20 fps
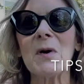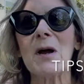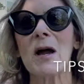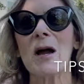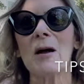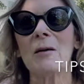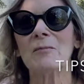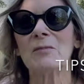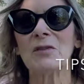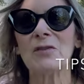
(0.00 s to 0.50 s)

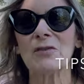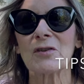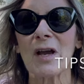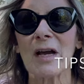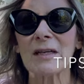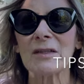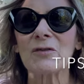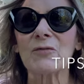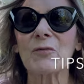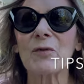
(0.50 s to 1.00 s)
Um, do you
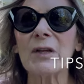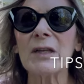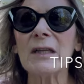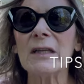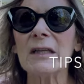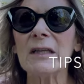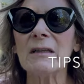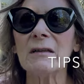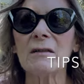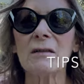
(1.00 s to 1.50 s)
guys
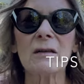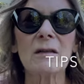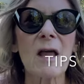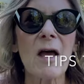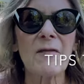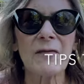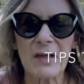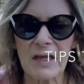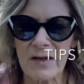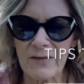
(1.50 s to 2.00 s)
really
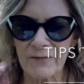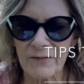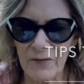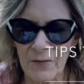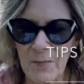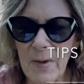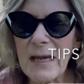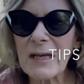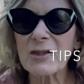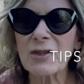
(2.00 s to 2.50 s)
love the
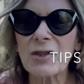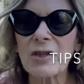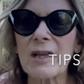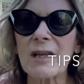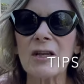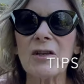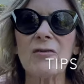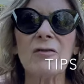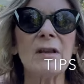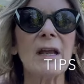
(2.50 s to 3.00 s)
information
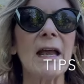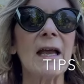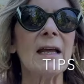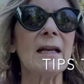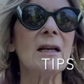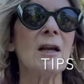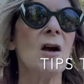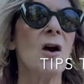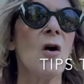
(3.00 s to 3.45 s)
that you get?